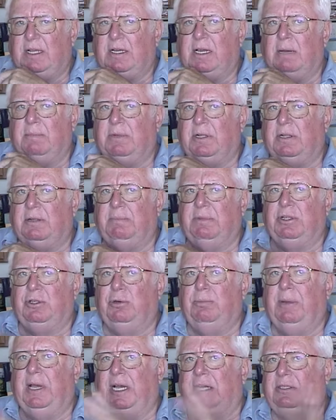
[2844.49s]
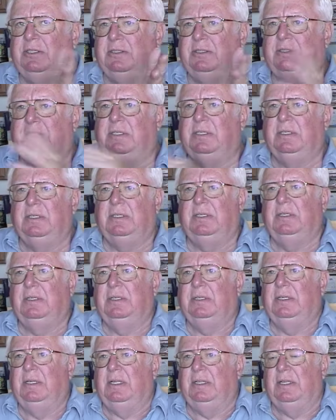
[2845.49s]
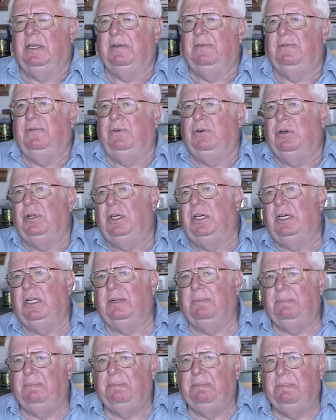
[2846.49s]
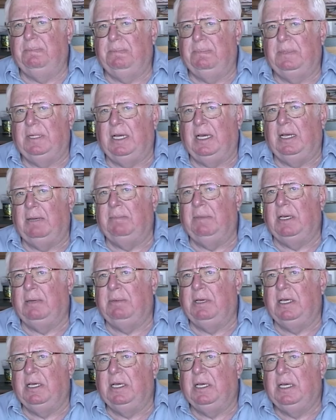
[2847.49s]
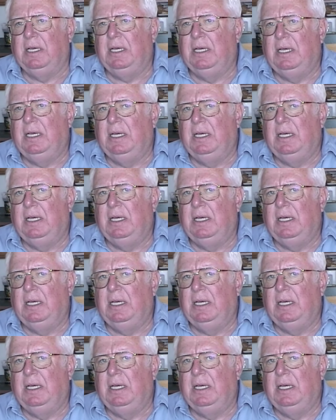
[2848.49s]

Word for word: They come here. There'd be two batches. I think forty at a time, maybe.